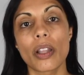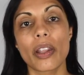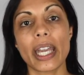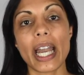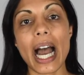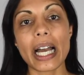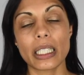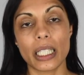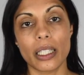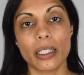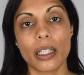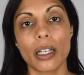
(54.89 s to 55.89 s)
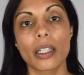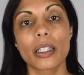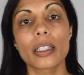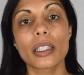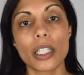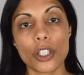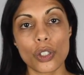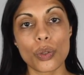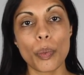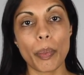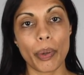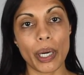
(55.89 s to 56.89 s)
they added an
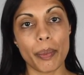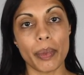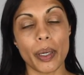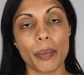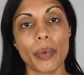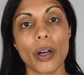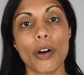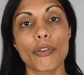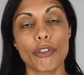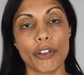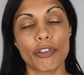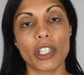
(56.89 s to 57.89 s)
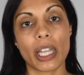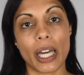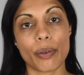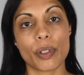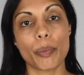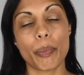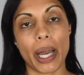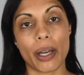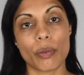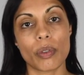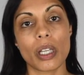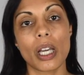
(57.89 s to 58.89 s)
additional premium of
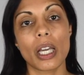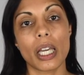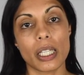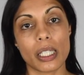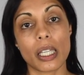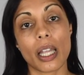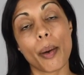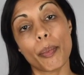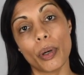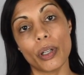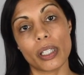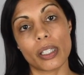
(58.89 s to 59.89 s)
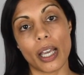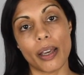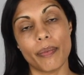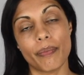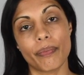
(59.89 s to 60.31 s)
£50,000 into that policy.